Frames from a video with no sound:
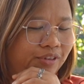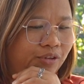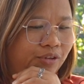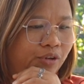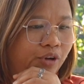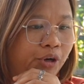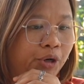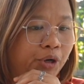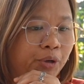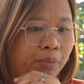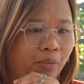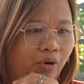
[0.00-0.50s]
to
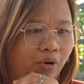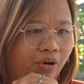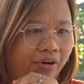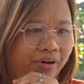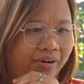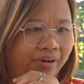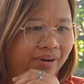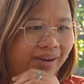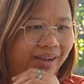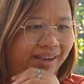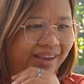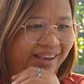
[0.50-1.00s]
learn
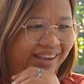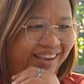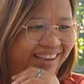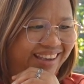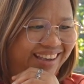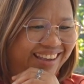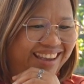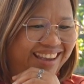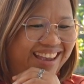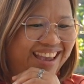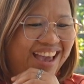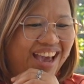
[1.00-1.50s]
more,
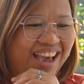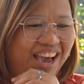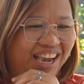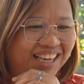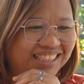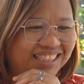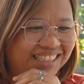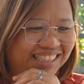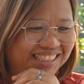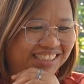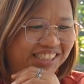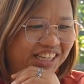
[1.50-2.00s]
I
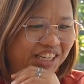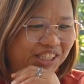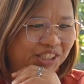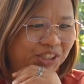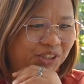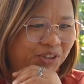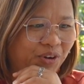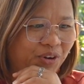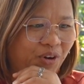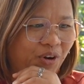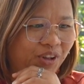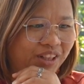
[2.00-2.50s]
I
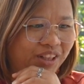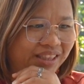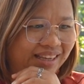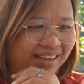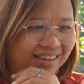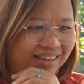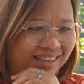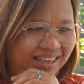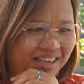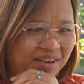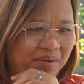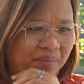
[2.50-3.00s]
suggest you
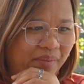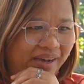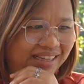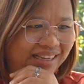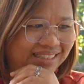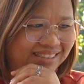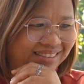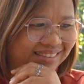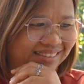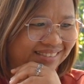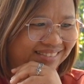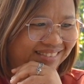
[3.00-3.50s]
contact
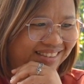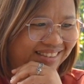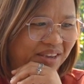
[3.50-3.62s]
Imad.